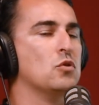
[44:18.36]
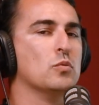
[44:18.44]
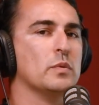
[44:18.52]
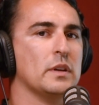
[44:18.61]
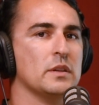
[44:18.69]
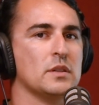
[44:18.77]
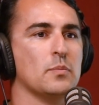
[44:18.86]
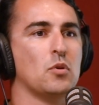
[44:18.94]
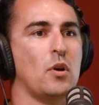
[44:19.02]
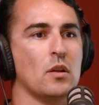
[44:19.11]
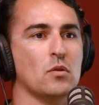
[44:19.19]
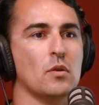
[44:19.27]
they normally
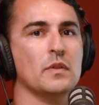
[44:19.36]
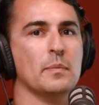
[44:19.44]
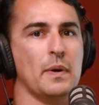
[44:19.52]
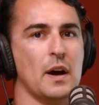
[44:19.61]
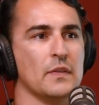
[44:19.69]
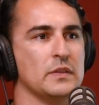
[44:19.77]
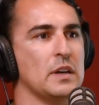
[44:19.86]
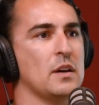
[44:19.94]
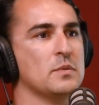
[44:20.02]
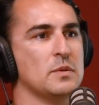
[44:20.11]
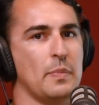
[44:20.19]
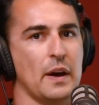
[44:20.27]
supply a lot of the
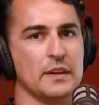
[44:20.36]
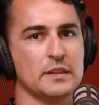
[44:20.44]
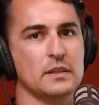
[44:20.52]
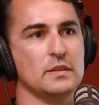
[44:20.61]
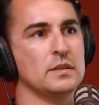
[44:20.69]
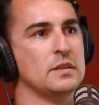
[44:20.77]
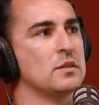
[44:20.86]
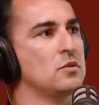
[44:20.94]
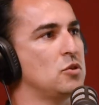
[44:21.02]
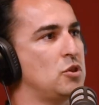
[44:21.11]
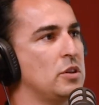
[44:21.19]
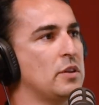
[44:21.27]
bathtubs, basins,
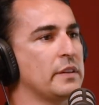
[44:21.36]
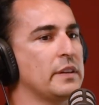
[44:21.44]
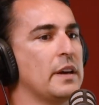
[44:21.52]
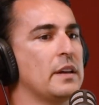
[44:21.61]
shit like